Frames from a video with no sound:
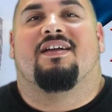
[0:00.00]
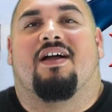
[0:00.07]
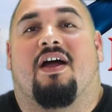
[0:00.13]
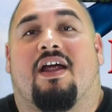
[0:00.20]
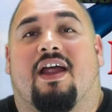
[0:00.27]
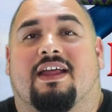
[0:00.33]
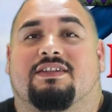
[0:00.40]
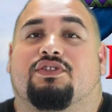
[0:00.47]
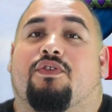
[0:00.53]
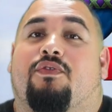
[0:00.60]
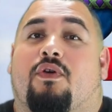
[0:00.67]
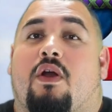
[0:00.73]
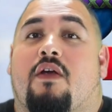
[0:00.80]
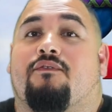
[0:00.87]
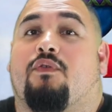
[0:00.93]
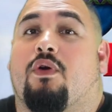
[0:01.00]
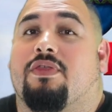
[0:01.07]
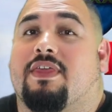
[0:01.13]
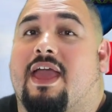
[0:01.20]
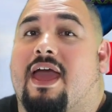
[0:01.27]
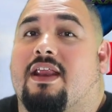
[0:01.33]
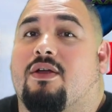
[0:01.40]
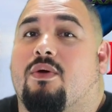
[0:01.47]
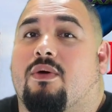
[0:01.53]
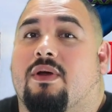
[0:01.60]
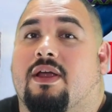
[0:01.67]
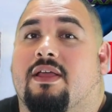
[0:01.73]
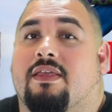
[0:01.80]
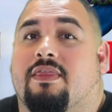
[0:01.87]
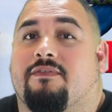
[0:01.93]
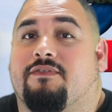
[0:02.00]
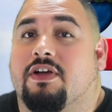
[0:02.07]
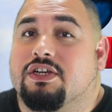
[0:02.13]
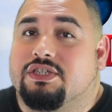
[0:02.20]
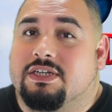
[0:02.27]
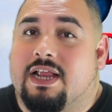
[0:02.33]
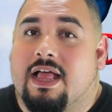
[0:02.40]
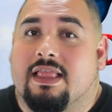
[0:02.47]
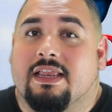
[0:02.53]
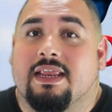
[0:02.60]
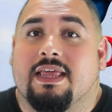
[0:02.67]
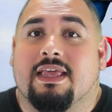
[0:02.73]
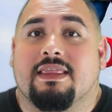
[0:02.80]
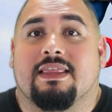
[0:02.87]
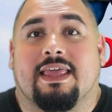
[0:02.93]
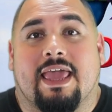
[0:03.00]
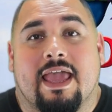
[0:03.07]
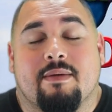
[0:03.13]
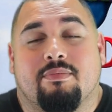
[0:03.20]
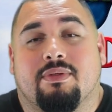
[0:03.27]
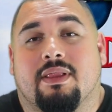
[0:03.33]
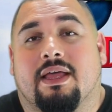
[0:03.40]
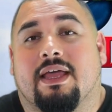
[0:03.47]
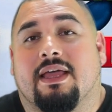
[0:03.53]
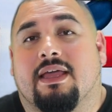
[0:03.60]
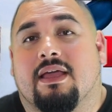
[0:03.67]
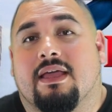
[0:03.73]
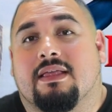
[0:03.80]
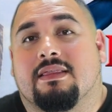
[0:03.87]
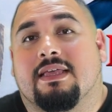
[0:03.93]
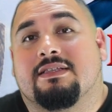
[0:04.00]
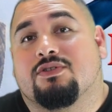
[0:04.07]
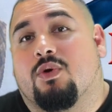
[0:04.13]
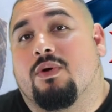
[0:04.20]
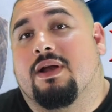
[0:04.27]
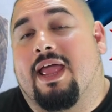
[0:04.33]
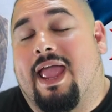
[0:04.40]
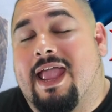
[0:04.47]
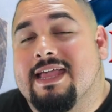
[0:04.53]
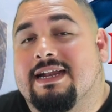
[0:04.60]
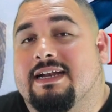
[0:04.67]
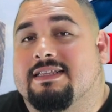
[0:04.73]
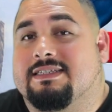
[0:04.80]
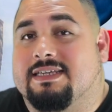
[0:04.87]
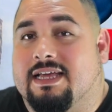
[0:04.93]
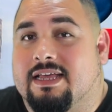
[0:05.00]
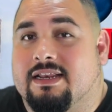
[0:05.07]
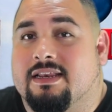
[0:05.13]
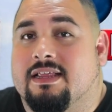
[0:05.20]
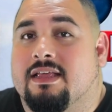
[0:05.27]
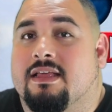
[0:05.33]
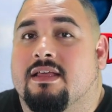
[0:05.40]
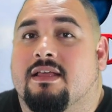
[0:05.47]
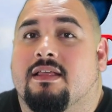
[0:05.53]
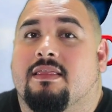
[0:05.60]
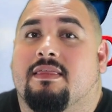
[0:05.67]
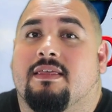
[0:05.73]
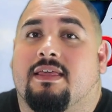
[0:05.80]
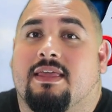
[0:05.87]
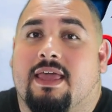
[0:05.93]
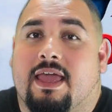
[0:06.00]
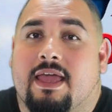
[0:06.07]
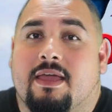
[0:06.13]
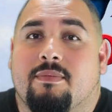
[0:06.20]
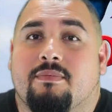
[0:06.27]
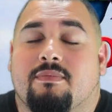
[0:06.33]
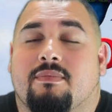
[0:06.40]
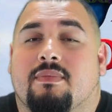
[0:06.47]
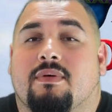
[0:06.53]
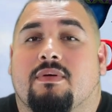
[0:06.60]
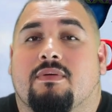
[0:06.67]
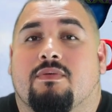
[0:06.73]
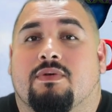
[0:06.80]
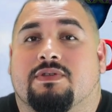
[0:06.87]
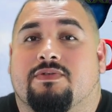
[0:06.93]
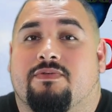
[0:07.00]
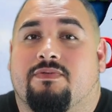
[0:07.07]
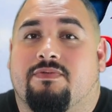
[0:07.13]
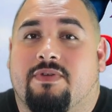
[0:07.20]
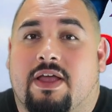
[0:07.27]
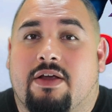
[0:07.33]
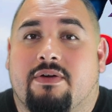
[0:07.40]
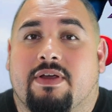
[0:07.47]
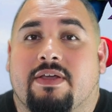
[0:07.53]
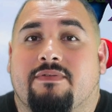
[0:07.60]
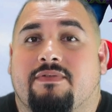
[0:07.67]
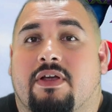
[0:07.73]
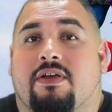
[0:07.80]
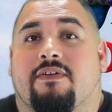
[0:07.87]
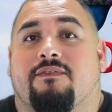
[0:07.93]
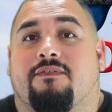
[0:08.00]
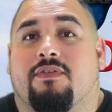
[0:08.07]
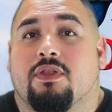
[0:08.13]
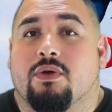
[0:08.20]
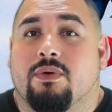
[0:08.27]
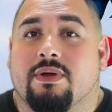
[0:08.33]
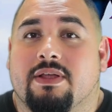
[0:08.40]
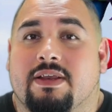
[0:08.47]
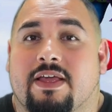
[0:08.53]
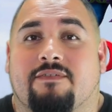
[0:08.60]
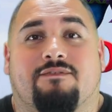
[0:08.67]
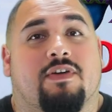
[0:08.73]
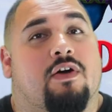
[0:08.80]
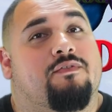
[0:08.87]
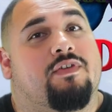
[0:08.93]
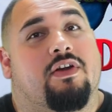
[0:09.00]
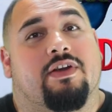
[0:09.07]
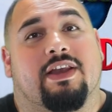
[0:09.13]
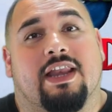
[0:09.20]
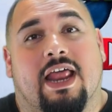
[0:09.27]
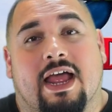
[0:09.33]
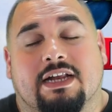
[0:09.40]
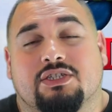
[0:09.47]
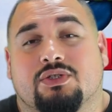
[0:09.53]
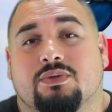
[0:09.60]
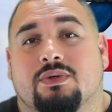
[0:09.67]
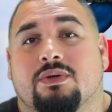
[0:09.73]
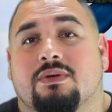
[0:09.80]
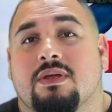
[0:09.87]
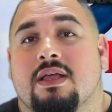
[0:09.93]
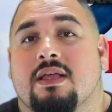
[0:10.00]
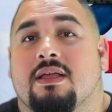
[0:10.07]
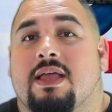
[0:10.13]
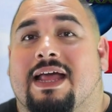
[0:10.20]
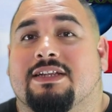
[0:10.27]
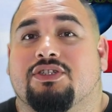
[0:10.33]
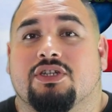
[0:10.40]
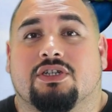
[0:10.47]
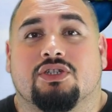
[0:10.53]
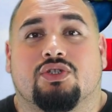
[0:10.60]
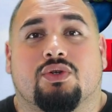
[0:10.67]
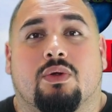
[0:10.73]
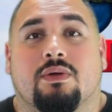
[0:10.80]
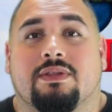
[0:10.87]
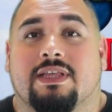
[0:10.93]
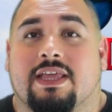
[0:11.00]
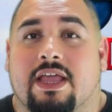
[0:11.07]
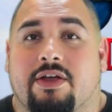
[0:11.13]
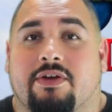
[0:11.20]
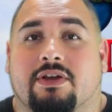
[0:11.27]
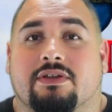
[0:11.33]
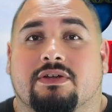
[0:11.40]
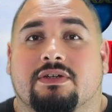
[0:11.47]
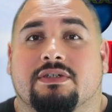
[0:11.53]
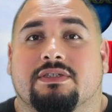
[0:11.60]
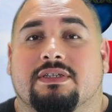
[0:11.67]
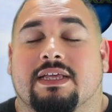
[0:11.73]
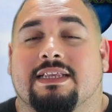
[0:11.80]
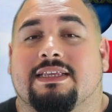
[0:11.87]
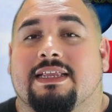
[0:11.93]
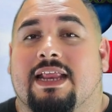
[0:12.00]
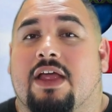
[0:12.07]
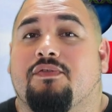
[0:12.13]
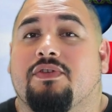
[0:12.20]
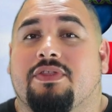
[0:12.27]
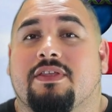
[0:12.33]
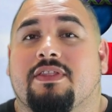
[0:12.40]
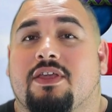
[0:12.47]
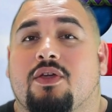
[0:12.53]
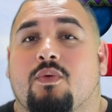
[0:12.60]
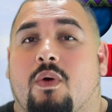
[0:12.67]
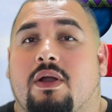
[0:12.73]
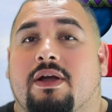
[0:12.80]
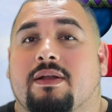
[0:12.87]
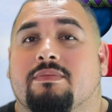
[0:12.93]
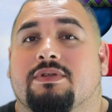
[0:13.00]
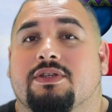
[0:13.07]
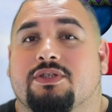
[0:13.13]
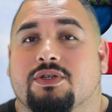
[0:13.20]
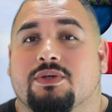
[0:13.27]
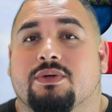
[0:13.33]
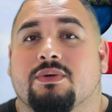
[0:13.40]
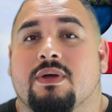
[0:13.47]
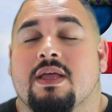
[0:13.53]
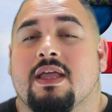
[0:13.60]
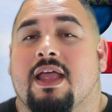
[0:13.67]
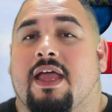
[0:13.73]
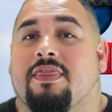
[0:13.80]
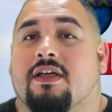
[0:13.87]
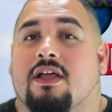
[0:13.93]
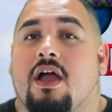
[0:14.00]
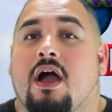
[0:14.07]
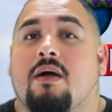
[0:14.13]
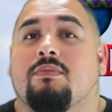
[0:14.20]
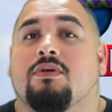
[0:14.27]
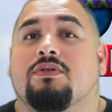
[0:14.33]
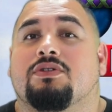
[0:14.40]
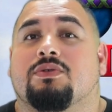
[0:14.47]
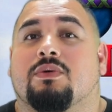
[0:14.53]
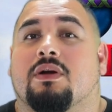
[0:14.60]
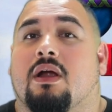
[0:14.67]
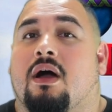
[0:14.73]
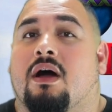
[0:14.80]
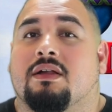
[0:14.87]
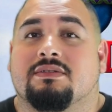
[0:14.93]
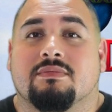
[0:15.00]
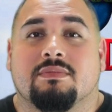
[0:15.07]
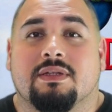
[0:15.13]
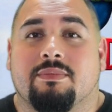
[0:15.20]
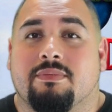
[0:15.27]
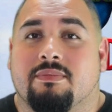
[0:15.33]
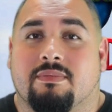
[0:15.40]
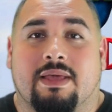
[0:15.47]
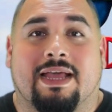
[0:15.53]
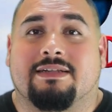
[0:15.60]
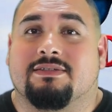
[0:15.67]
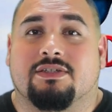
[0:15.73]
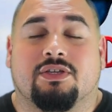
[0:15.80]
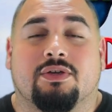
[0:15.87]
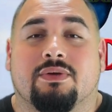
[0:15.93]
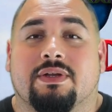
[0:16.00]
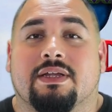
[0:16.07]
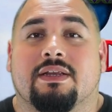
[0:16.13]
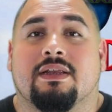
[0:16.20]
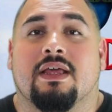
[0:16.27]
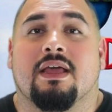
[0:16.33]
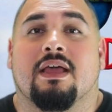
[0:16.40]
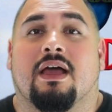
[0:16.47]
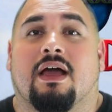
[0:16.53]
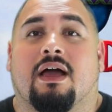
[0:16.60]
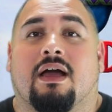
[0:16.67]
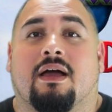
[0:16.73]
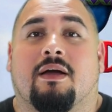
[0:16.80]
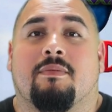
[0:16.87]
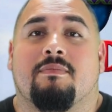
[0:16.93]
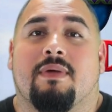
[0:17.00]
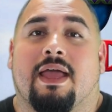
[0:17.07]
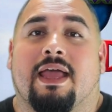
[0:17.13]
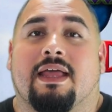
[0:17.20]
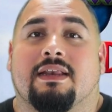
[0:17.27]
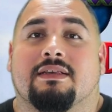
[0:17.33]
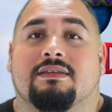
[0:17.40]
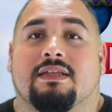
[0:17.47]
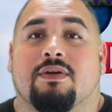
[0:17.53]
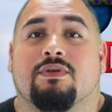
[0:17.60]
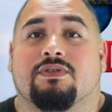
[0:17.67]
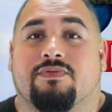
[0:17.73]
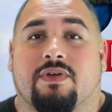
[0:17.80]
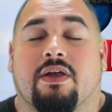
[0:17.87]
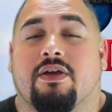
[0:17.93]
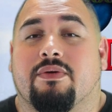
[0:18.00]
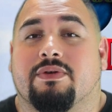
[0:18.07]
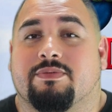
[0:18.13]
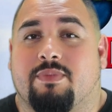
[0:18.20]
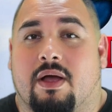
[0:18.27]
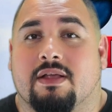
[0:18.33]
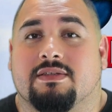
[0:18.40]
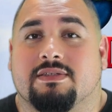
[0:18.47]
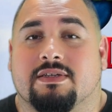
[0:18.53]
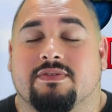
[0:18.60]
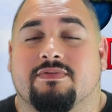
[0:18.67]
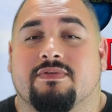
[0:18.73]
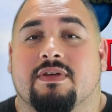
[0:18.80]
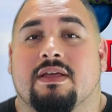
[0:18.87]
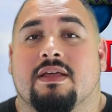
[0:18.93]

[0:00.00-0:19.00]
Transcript: Alright, so for our fourth category, the functionality, the gameplay, it scored an 8 out of 10. The game was very, very fluid. It felt very natural. As you're controlling the characters, it did everything that you wanted him to do, and the combos were awesomely executed, and it was very responsive.